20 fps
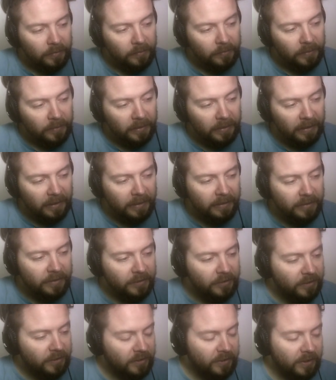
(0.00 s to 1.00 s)
yeah,
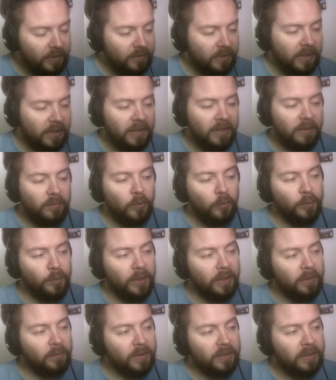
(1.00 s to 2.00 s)
this just sounds like I'm
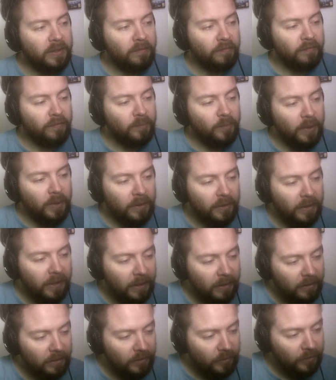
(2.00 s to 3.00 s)
repeating myself, but yeah,
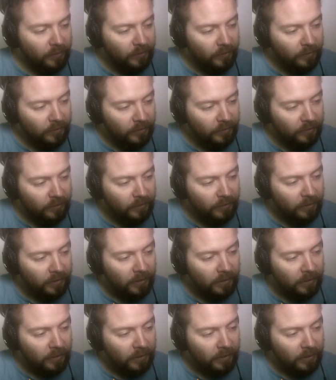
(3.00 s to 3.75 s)
you